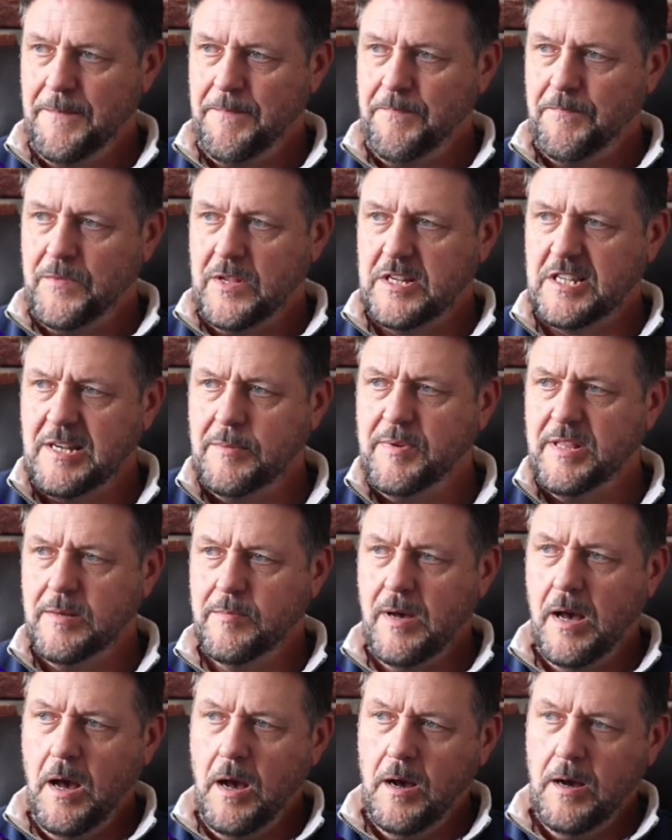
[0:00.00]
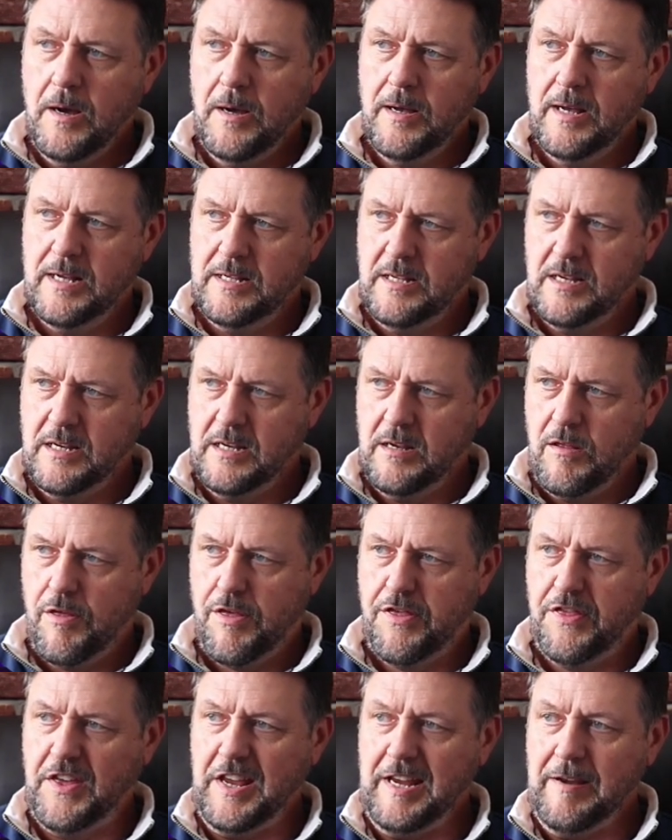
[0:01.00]
Some of them are
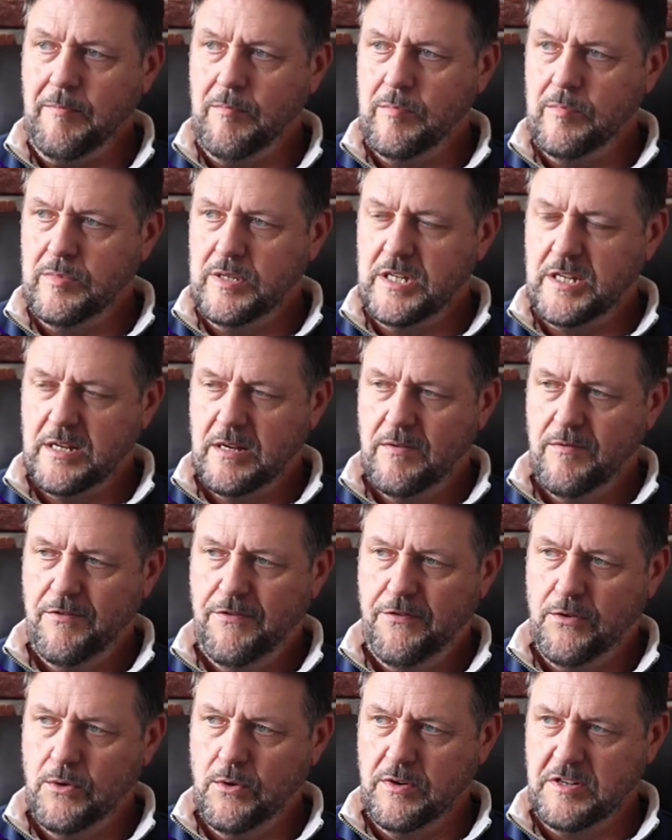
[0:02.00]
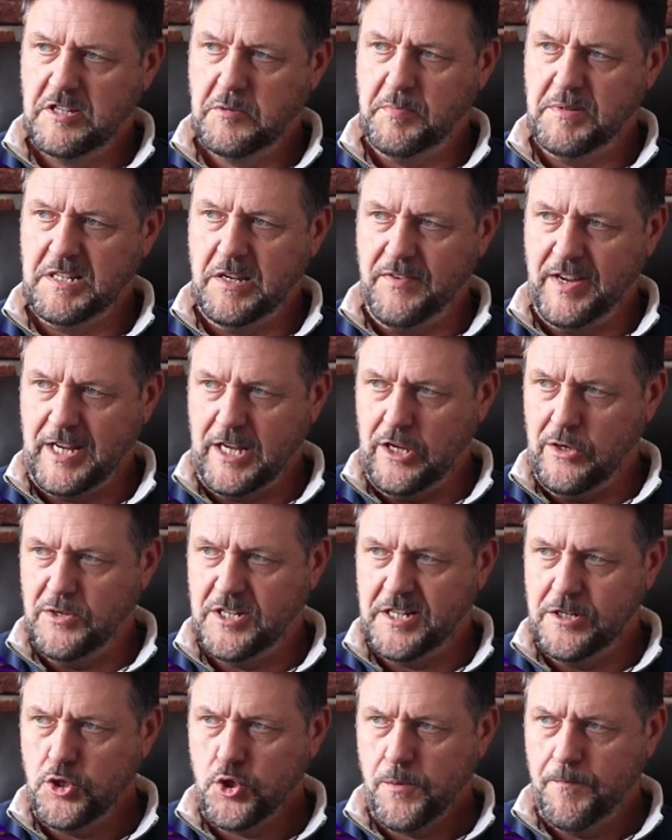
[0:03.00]
themed for specific
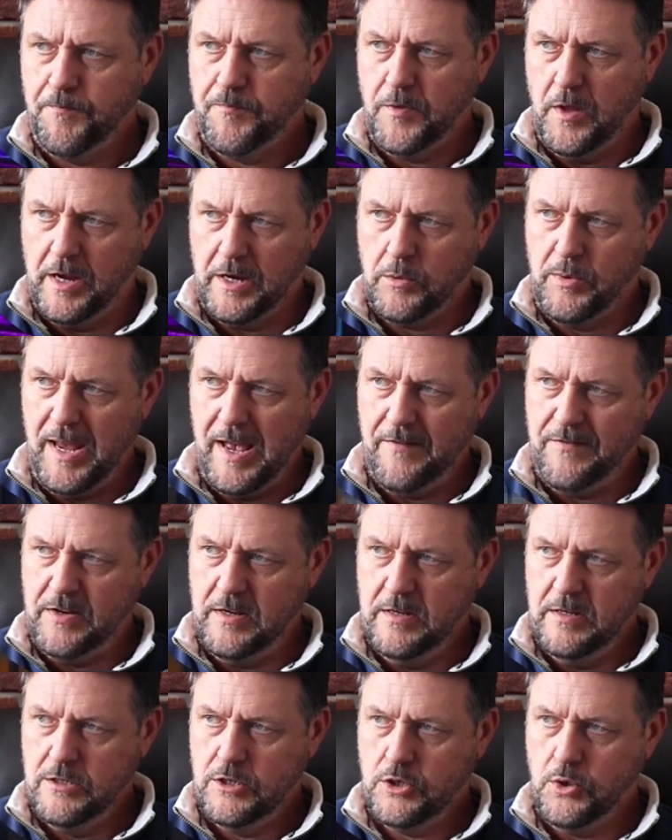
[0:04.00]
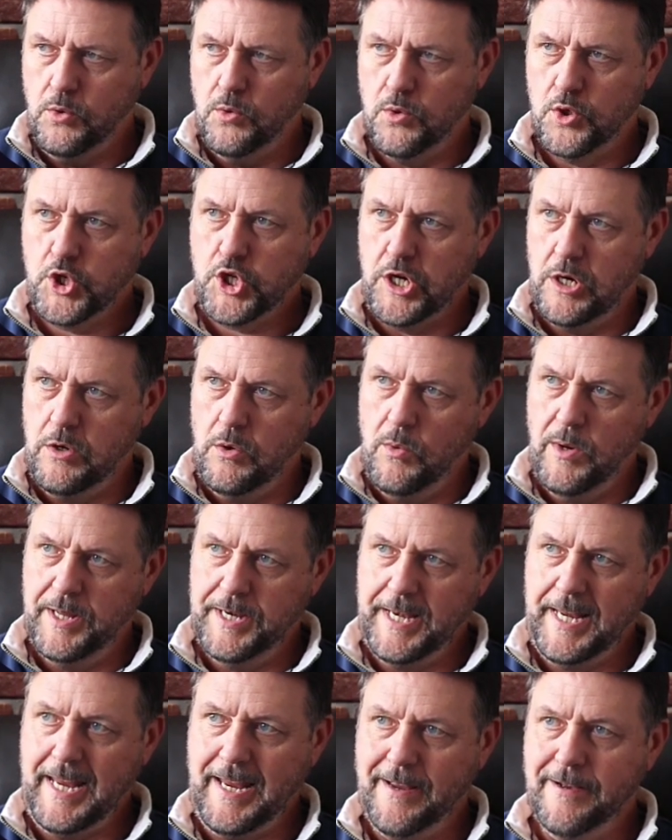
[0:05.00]
usage, like we have a talk show one
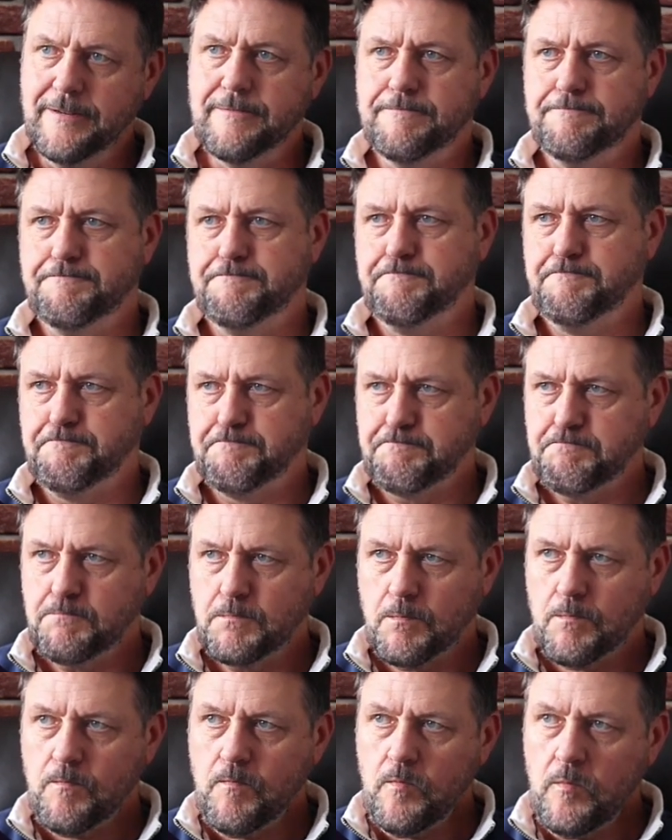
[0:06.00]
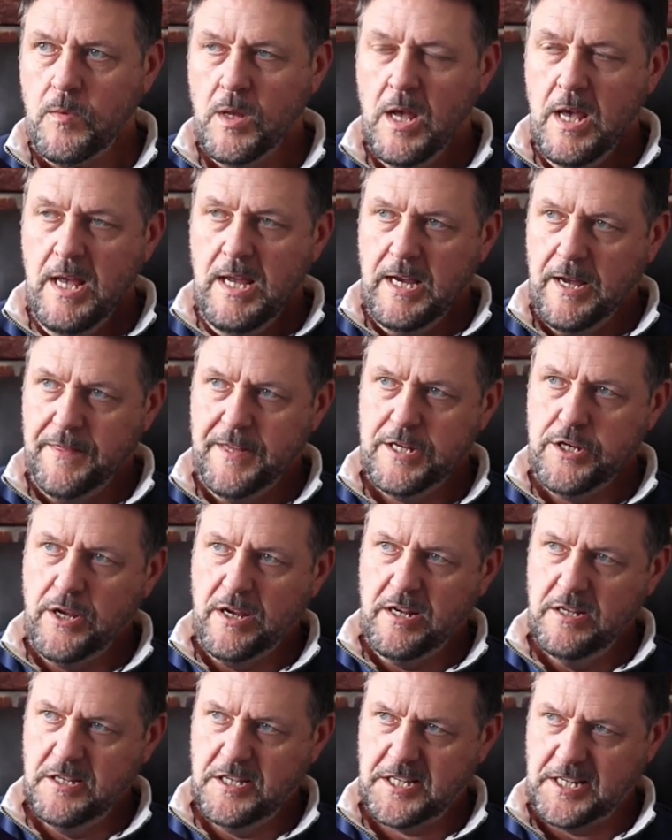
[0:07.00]
here. And then you
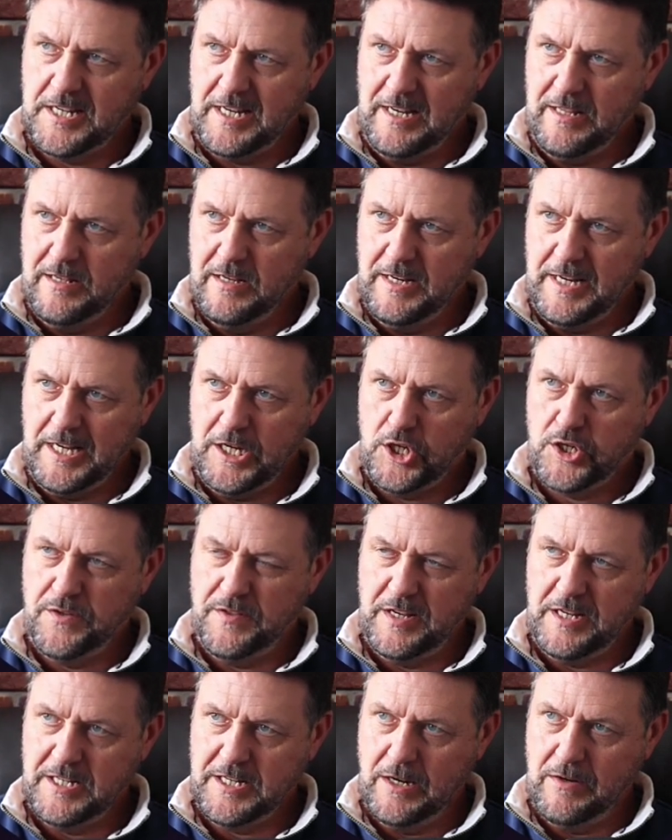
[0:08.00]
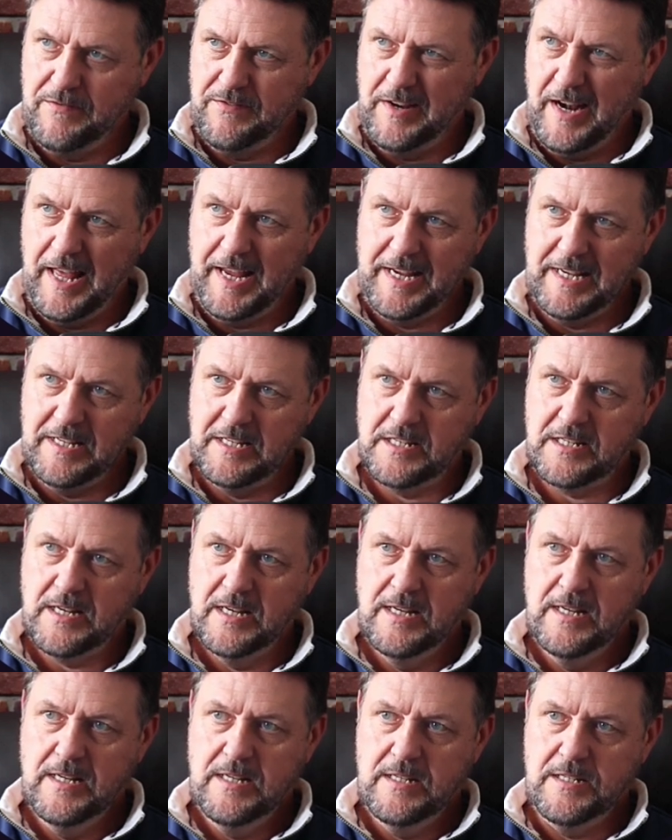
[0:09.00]
can see that each of these overlays
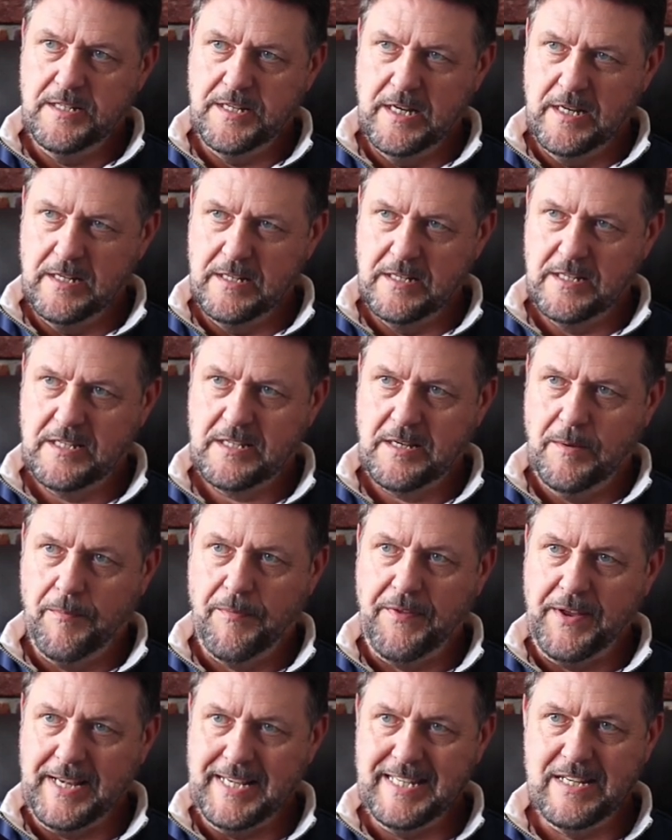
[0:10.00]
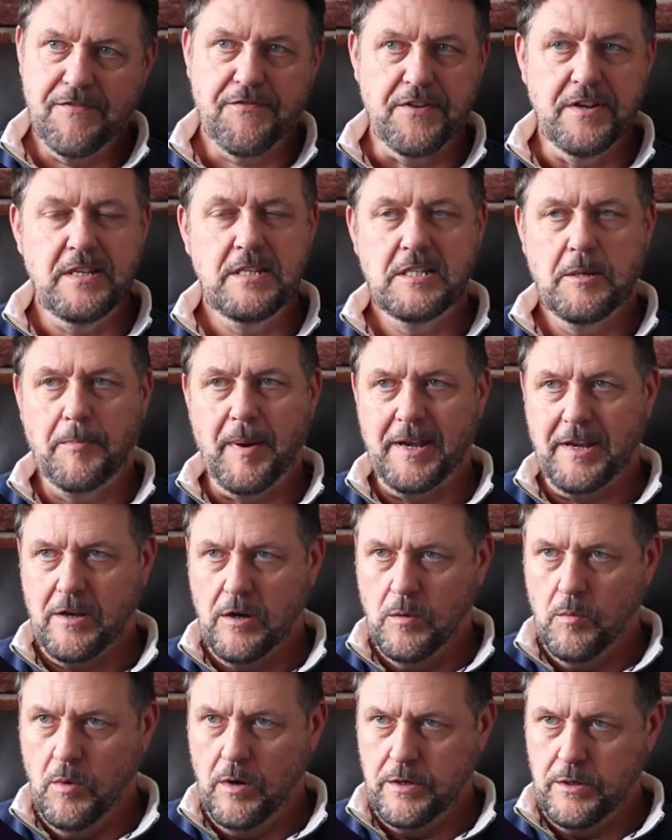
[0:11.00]
does something different depending
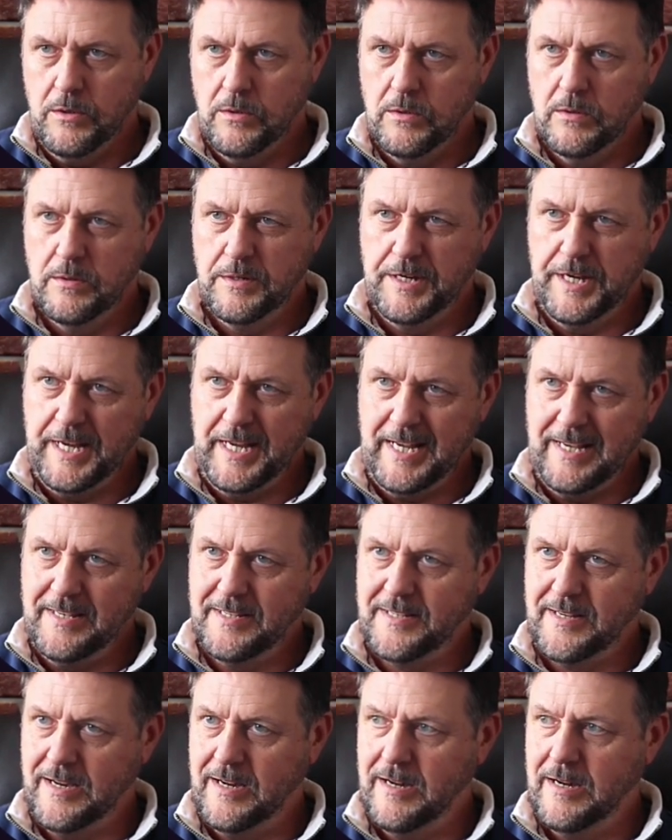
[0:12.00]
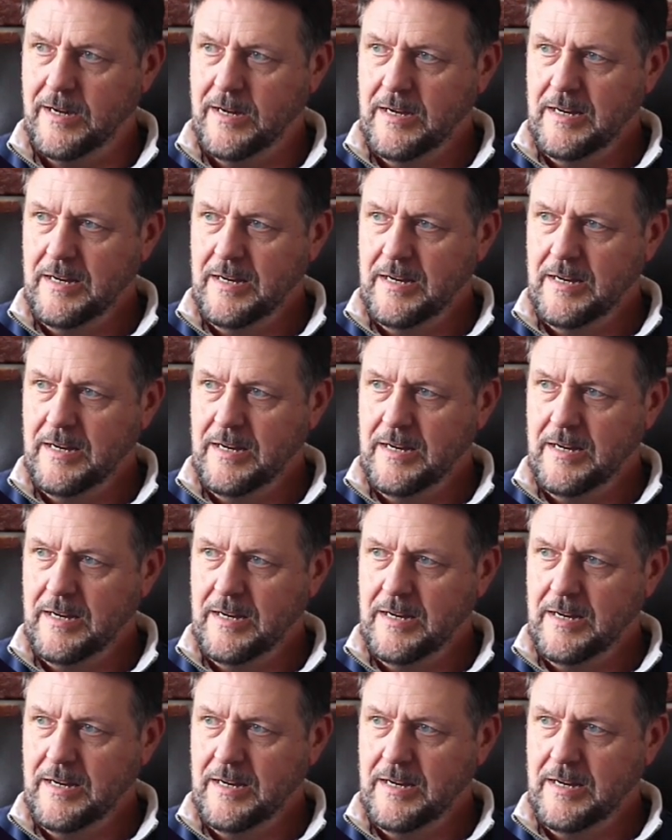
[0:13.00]
on what your needs are.